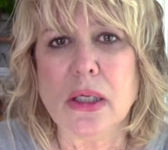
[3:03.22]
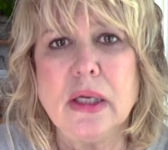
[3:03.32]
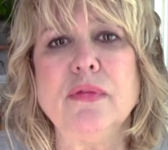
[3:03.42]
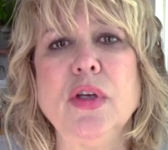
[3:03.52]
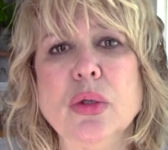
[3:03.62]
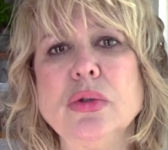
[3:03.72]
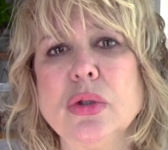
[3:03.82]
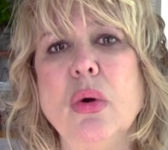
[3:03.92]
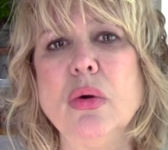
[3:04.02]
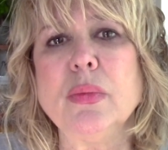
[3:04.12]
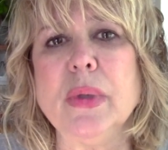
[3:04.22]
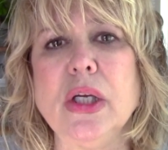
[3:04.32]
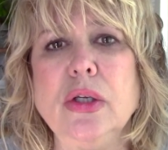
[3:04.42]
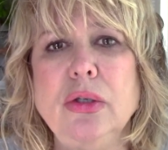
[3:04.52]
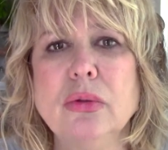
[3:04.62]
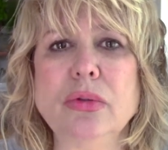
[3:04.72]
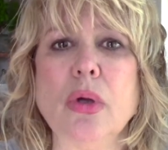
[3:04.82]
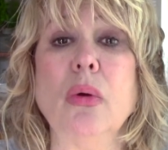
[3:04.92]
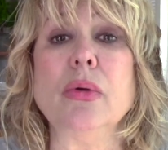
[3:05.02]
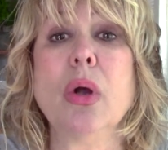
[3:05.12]
If you told me you
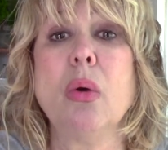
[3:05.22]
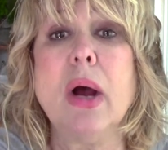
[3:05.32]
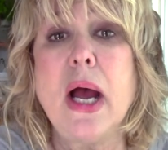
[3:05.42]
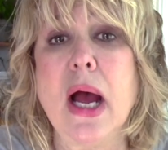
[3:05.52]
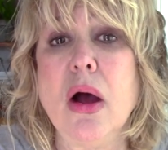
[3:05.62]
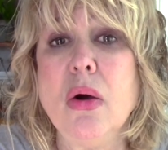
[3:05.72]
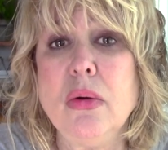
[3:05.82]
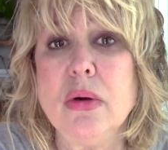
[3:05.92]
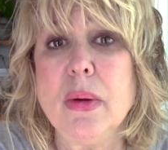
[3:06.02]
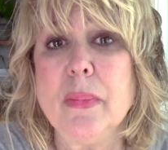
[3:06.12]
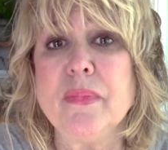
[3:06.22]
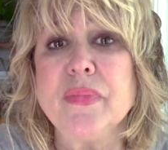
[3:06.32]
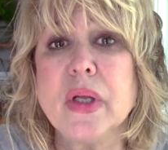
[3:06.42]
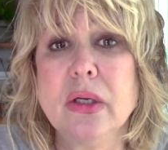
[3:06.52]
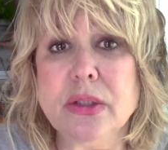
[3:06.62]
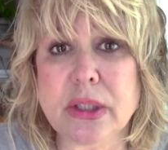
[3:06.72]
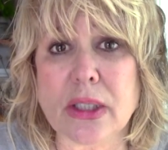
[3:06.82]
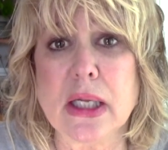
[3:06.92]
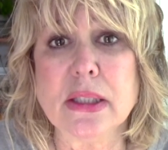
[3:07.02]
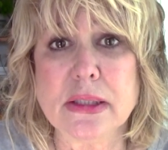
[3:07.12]
don't know how to
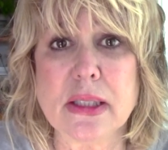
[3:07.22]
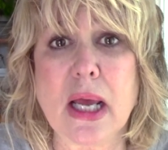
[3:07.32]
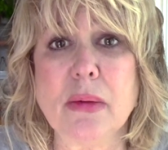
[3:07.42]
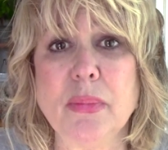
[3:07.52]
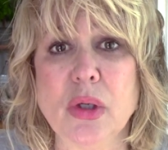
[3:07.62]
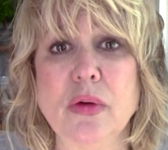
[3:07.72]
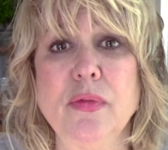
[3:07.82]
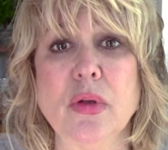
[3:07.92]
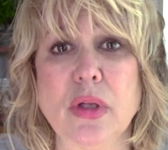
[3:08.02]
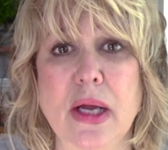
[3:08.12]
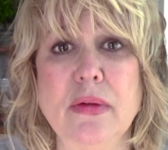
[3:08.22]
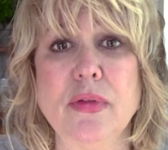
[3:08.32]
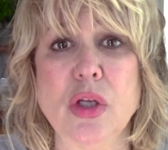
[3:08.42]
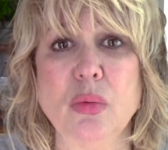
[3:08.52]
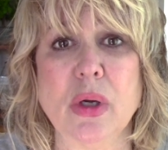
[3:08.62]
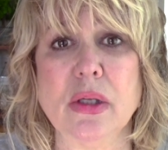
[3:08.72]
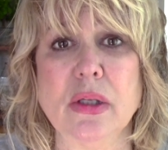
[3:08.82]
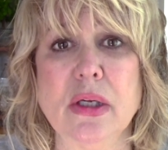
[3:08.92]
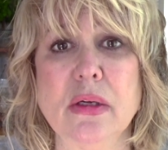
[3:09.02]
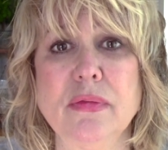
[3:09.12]
get into that beautiful life that you want to
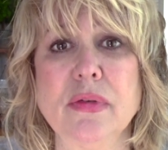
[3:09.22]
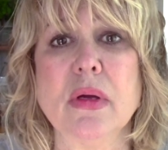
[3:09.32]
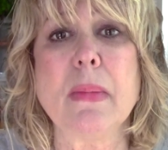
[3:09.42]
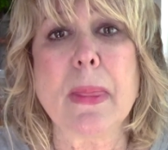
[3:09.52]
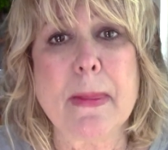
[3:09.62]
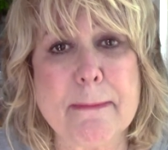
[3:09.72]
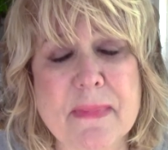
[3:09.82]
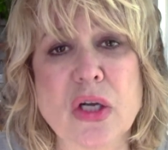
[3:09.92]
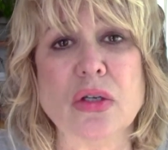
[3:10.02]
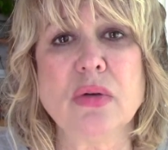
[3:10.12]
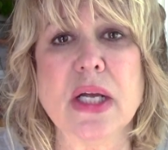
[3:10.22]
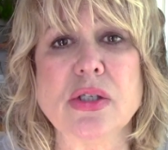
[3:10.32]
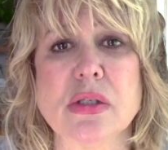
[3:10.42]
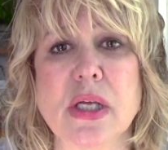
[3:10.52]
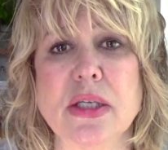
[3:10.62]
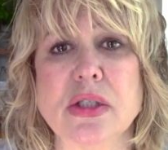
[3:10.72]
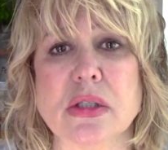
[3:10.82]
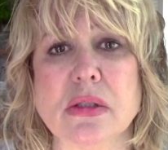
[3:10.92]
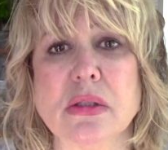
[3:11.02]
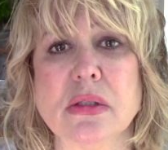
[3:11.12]
live,
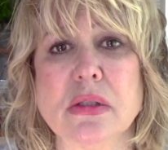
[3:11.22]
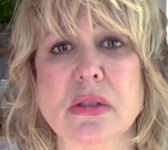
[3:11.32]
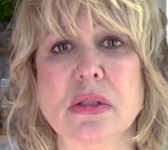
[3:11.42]
congratulations.